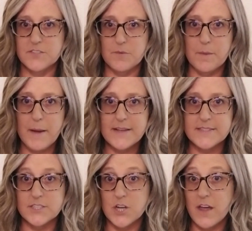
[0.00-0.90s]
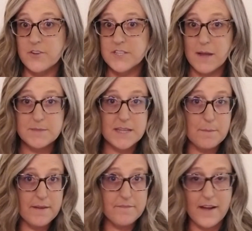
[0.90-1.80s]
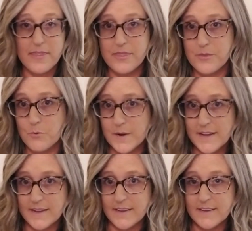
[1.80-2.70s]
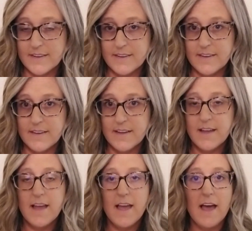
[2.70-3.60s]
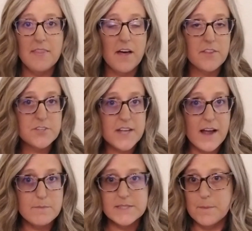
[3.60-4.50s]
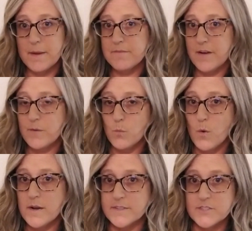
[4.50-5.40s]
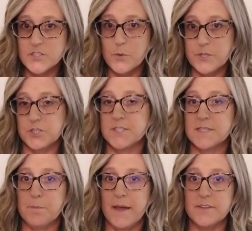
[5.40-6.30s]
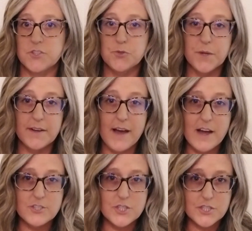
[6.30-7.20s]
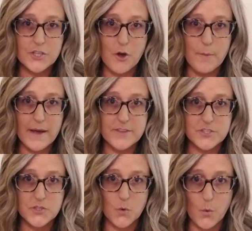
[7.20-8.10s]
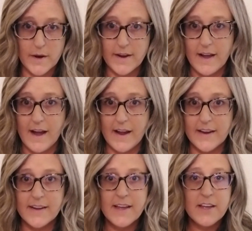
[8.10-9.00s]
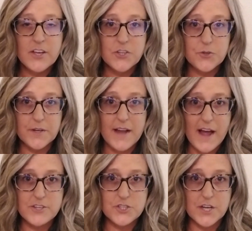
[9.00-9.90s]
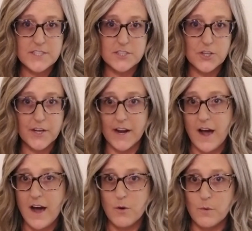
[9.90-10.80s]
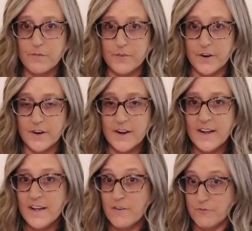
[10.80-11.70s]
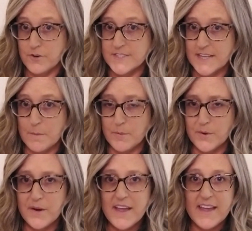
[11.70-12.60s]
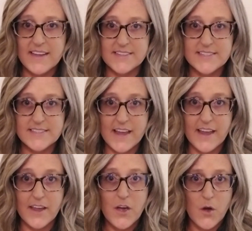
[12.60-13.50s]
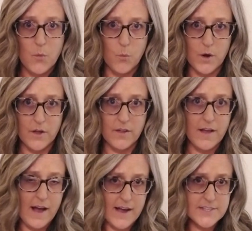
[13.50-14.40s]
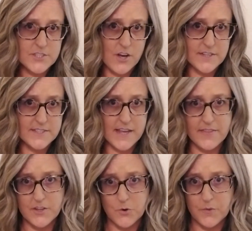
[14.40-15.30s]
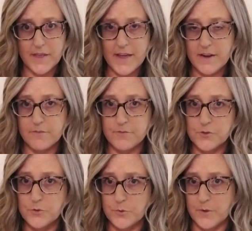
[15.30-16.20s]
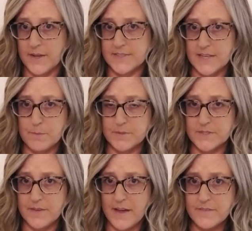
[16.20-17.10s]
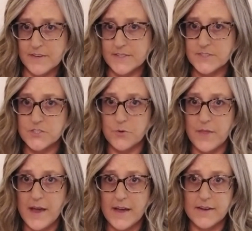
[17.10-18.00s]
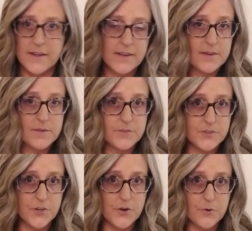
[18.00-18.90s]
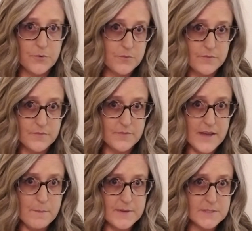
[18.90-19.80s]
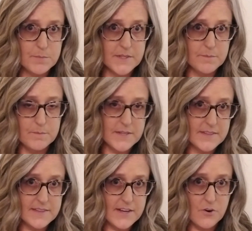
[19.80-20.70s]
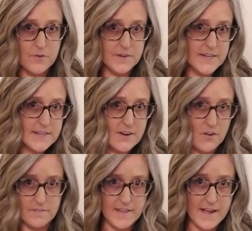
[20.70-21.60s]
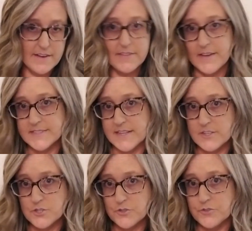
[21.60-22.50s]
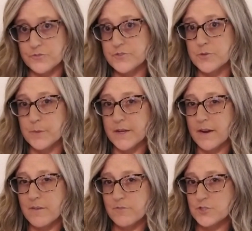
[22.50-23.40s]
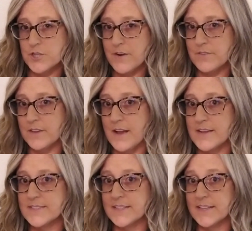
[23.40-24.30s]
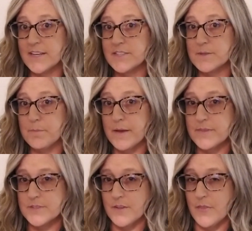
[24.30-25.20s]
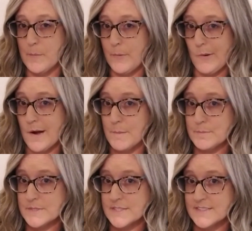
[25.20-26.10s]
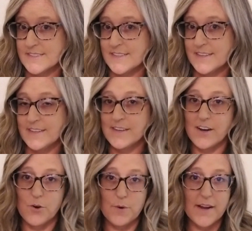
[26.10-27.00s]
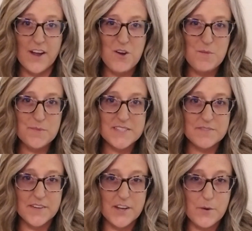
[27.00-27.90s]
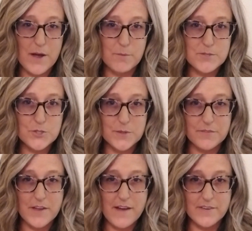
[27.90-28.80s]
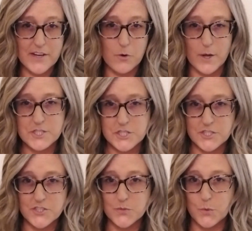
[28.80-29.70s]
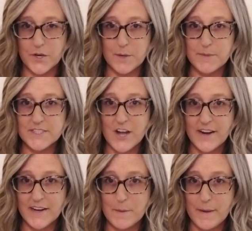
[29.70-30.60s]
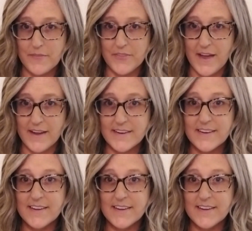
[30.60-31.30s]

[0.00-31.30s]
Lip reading: from the passage. Other times they might find three. Other times they might find one. So it just depends. You cannot just go by the scoring guide. You cannot just look at Aquifer, for example, and say, well, I saw a 10 that only had a few examples of evidence, so that, that must mean that they don't need all that. That's not true. So be careful generalizing. It depends on the prompt. All right, I hope this video helped you. And if you have any questions, we're going to be talking about that